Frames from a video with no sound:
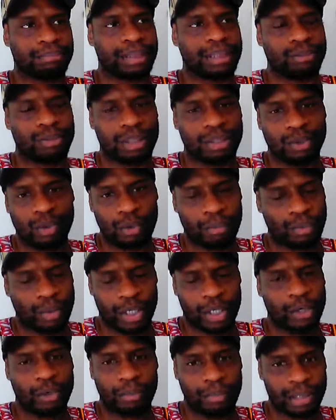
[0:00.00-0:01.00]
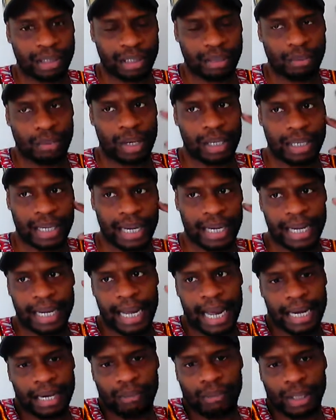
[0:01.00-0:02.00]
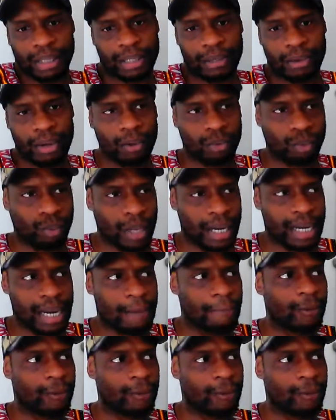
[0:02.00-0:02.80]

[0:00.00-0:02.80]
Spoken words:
be with normal humans and whatnot, they kind of went their own way.